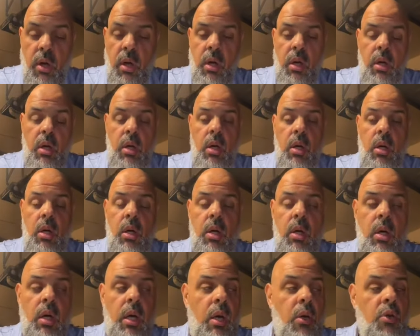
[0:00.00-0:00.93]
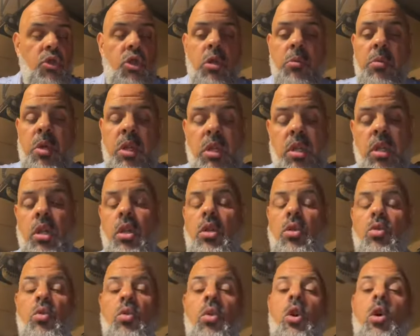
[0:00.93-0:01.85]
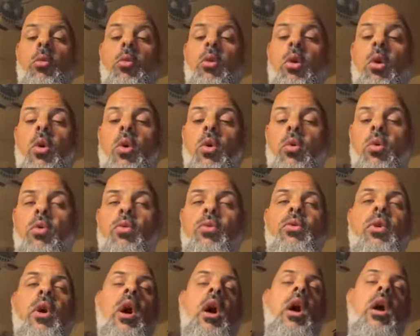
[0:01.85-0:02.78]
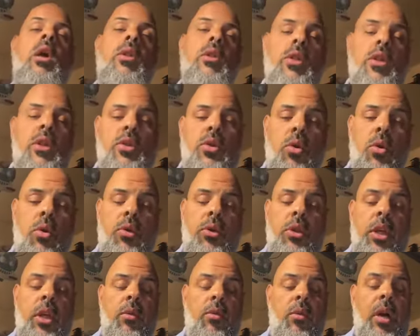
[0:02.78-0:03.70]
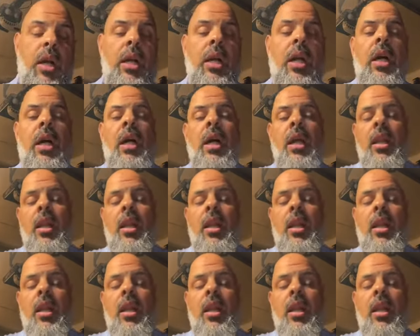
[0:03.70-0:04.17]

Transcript: LGBTQ, qawm al-huruf, this whole thing, right?